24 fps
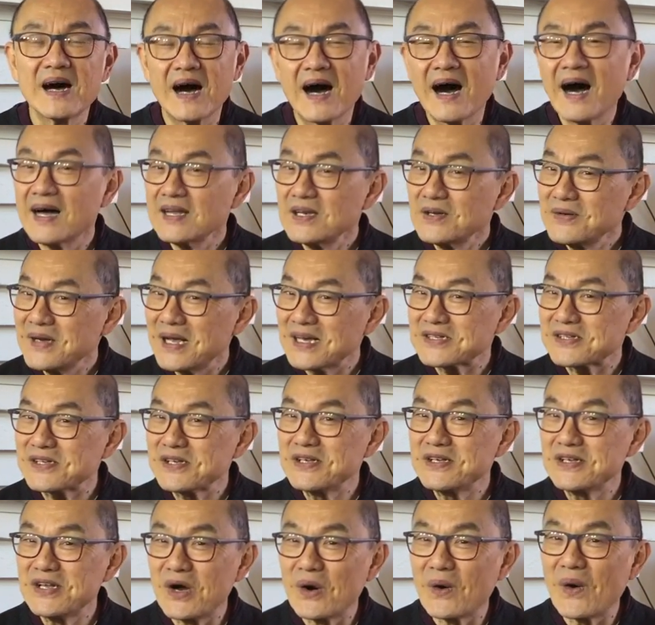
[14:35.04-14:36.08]
I don't
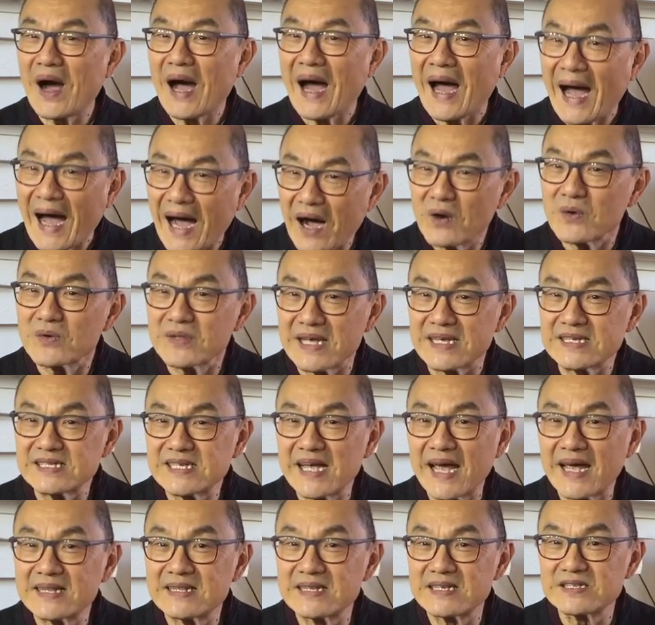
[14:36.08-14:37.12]
actually know how they
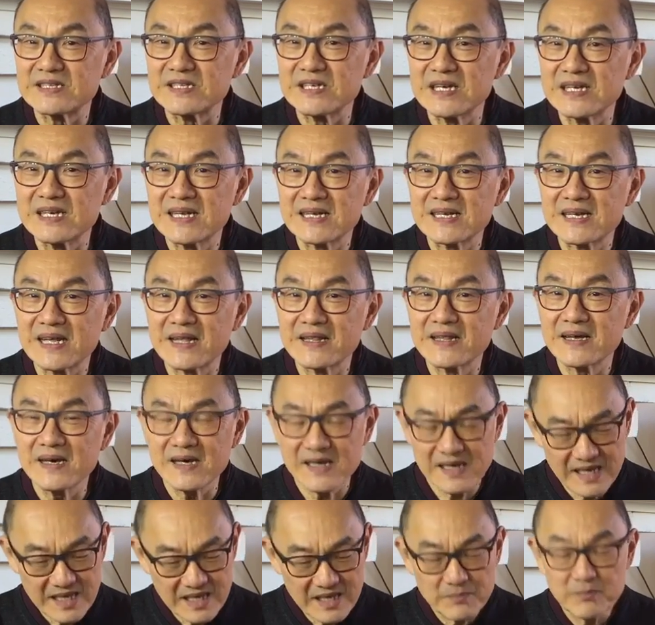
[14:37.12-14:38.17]
tan this yearling leather,
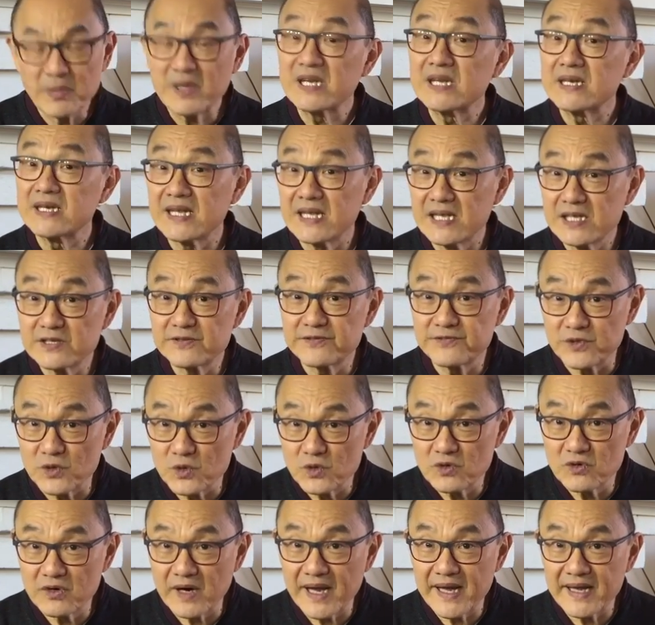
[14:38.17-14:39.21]
but it is
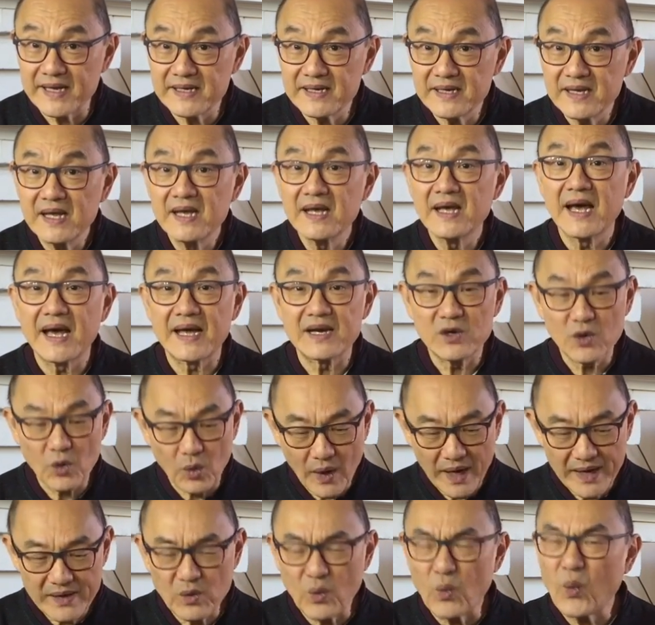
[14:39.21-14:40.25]
full grain and
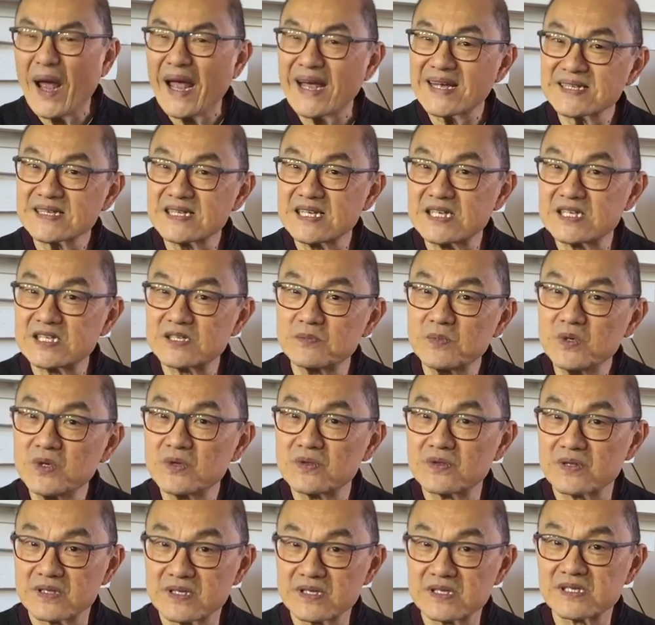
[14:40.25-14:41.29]
quite waxy
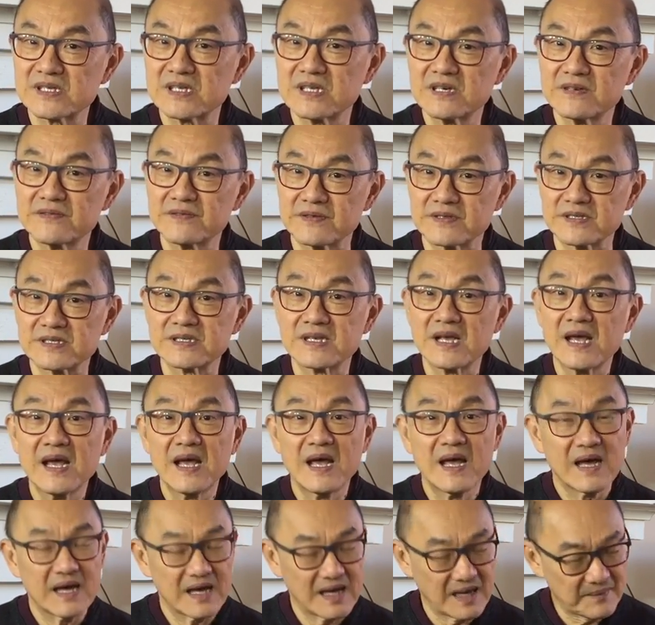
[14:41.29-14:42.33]
smooth on the surface,
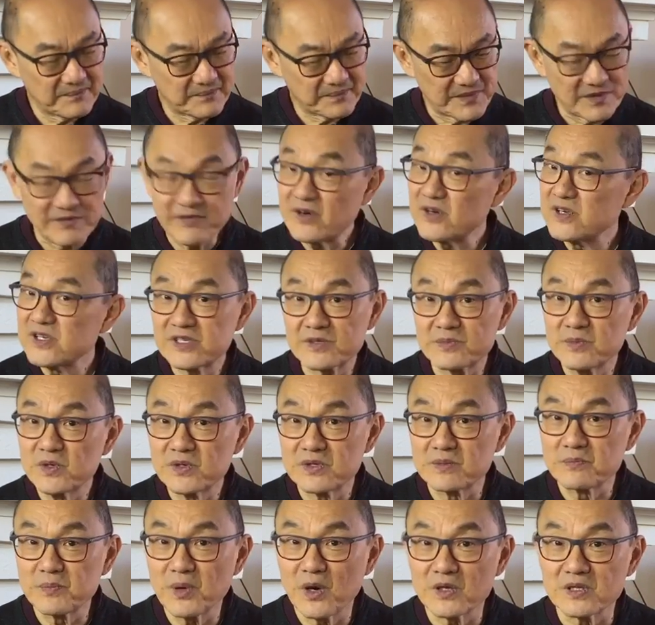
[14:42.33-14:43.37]
um, very
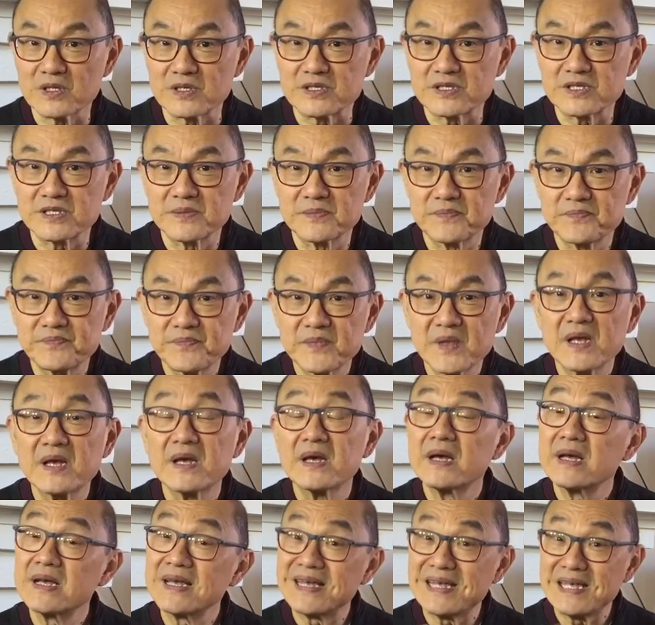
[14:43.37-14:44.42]
smooth and polished.
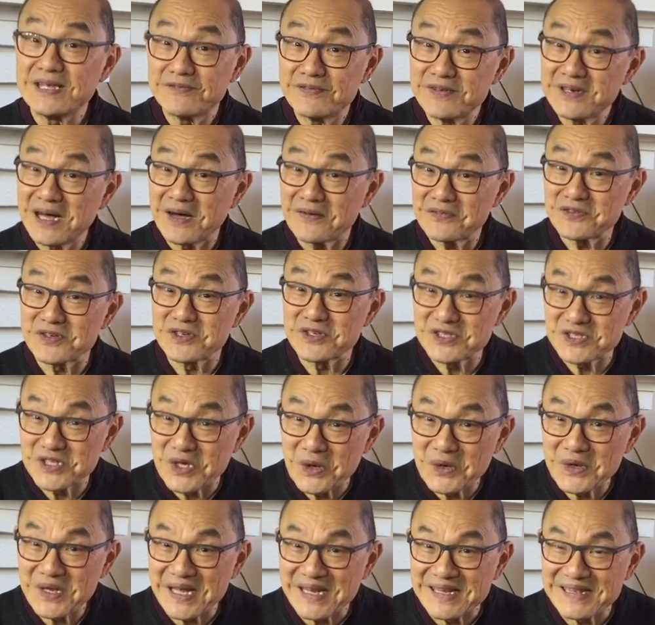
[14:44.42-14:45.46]
Even after a
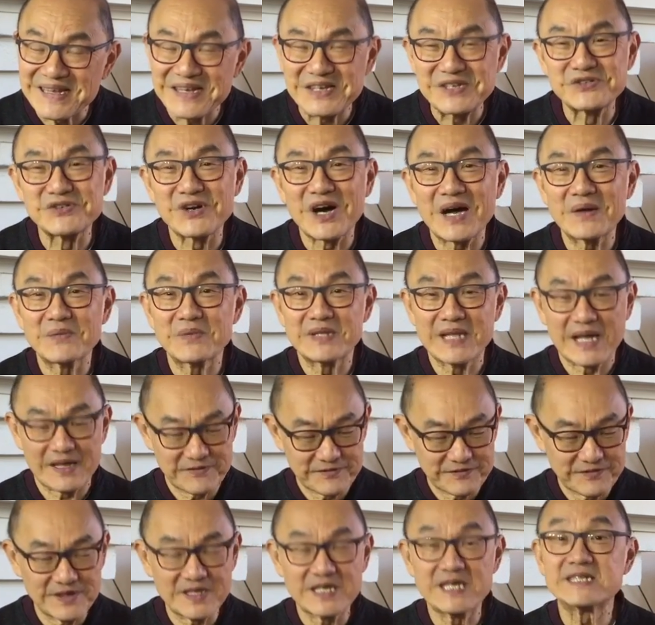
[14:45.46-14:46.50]
soaking, they dry with that
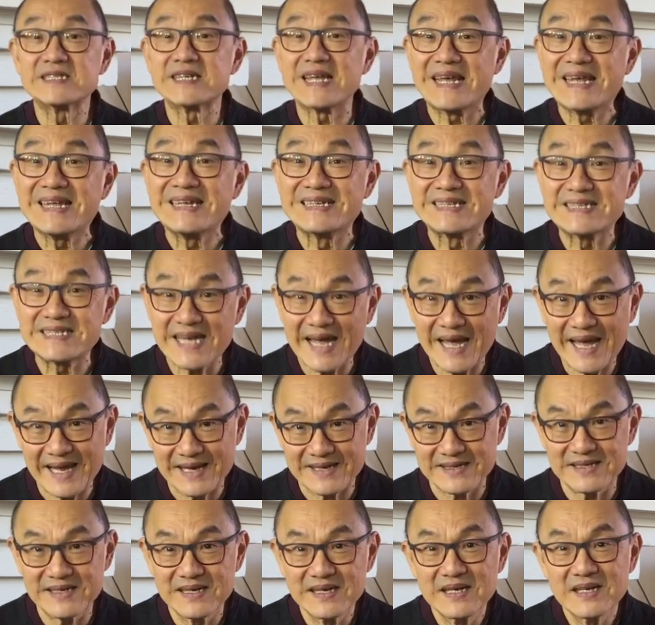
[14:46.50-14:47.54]
finish
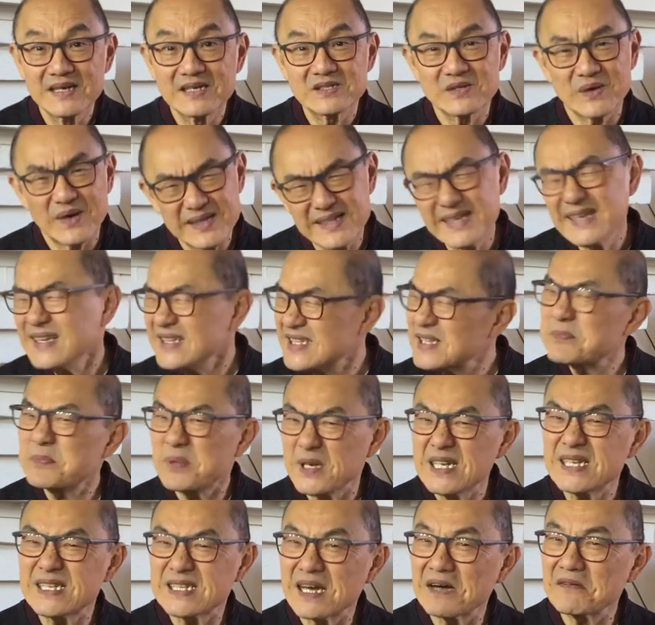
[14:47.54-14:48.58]
intact, so I think it's a
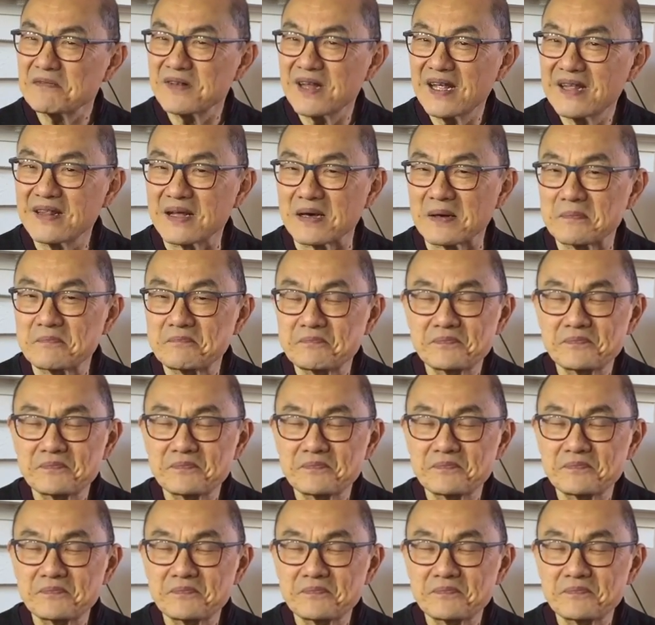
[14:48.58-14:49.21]
pretty tough leather.